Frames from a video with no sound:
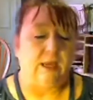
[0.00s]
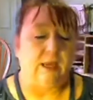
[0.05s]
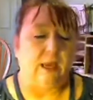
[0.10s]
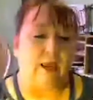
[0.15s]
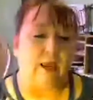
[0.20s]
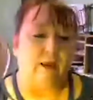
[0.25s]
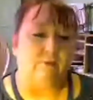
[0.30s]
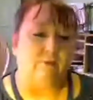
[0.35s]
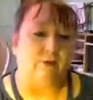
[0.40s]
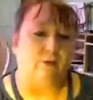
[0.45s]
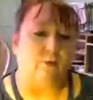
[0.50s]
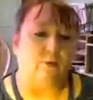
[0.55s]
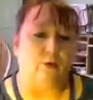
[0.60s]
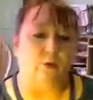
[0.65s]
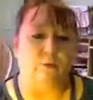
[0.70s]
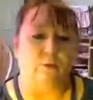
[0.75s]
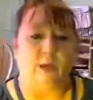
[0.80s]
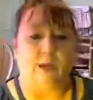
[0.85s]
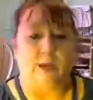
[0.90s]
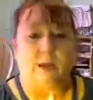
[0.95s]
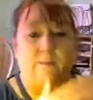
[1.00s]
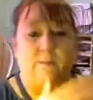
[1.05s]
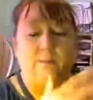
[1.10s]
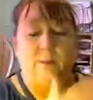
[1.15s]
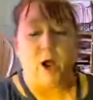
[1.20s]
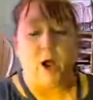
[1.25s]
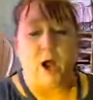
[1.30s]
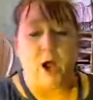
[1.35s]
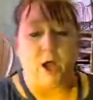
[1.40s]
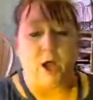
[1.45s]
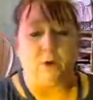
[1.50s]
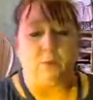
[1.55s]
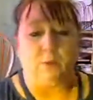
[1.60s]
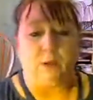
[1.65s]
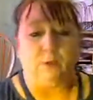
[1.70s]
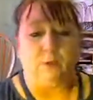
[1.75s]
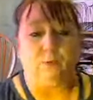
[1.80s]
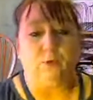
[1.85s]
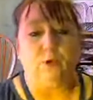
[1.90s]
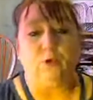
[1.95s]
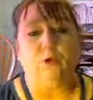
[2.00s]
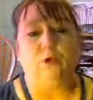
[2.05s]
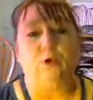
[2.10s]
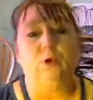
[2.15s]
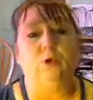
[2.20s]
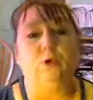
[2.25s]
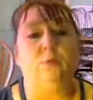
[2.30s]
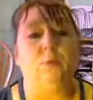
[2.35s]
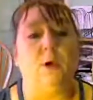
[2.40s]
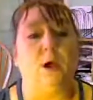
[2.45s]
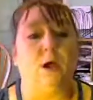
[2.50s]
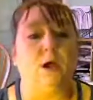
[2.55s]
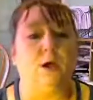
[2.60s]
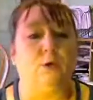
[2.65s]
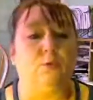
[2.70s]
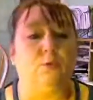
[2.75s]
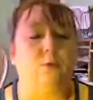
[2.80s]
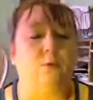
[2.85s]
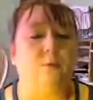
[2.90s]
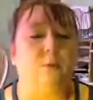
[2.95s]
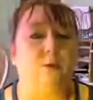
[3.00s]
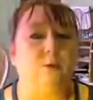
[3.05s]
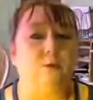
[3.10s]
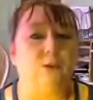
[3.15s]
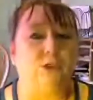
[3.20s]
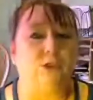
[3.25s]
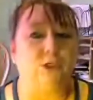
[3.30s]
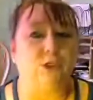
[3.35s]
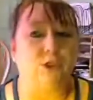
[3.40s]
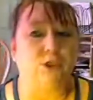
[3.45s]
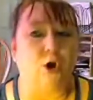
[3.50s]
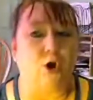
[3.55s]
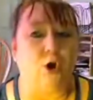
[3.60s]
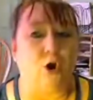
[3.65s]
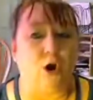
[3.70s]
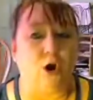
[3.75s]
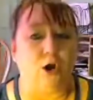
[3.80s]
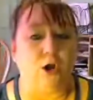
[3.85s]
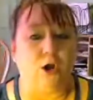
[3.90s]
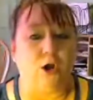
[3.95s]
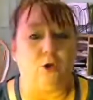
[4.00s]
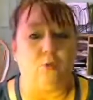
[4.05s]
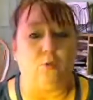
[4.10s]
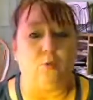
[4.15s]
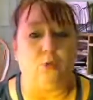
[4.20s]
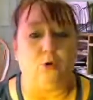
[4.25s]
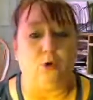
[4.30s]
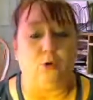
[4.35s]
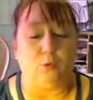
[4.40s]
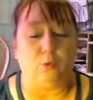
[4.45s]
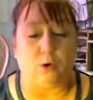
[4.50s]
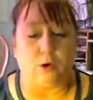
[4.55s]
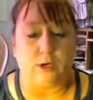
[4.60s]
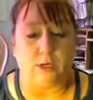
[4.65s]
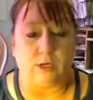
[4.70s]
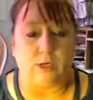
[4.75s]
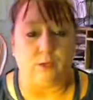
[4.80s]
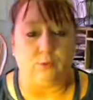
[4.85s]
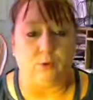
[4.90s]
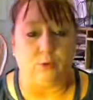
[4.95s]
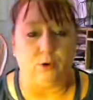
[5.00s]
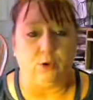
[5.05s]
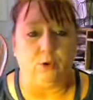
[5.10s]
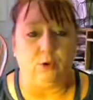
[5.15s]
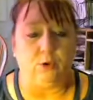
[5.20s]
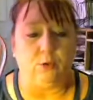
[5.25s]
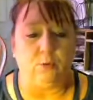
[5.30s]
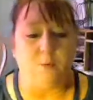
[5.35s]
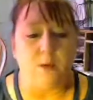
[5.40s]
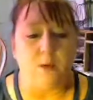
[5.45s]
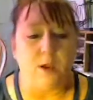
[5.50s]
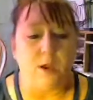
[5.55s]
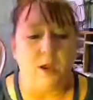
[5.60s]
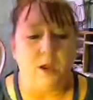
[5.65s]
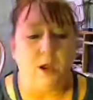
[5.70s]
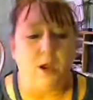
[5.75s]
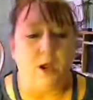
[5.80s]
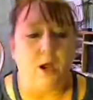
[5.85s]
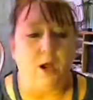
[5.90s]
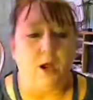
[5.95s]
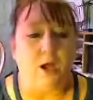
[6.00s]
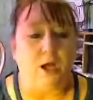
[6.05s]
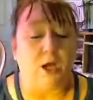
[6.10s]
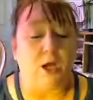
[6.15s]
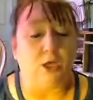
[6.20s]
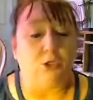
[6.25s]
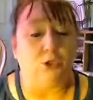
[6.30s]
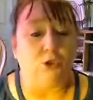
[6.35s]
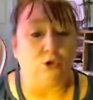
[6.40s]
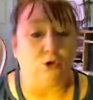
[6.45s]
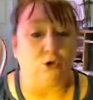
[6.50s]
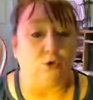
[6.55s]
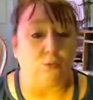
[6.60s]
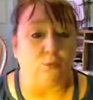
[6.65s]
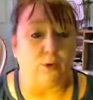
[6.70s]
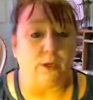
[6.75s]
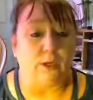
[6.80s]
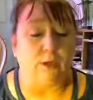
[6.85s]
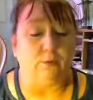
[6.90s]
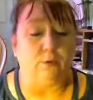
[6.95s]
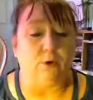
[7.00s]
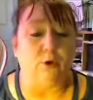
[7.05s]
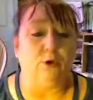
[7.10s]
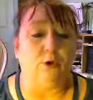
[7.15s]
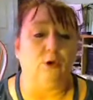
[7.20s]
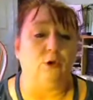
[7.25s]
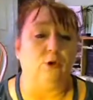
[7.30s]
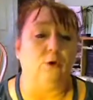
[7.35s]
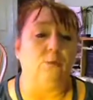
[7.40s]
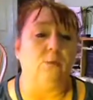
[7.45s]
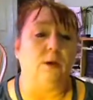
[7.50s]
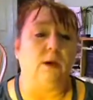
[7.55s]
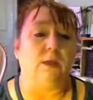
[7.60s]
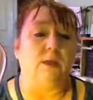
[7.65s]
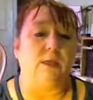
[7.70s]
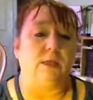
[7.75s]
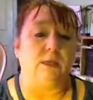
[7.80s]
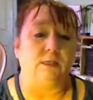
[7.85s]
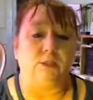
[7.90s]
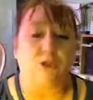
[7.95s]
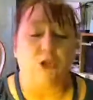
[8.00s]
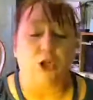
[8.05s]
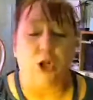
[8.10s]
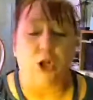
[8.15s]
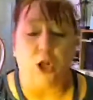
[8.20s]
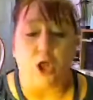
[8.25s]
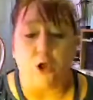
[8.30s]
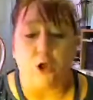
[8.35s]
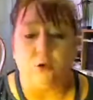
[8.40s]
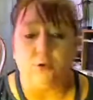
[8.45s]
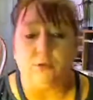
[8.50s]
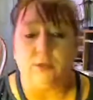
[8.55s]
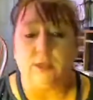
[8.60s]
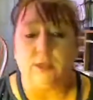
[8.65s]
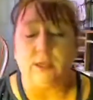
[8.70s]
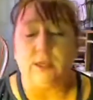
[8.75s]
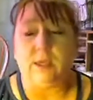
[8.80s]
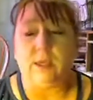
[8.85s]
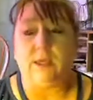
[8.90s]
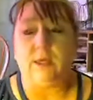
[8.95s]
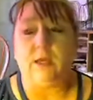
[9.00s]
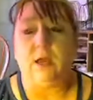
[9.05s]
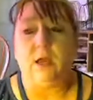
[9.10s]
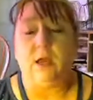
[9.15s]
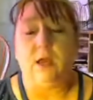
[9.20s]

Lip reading: every room, like a pottery room, a room that was just art, a woodworking room, a jewelry room, kids clothing.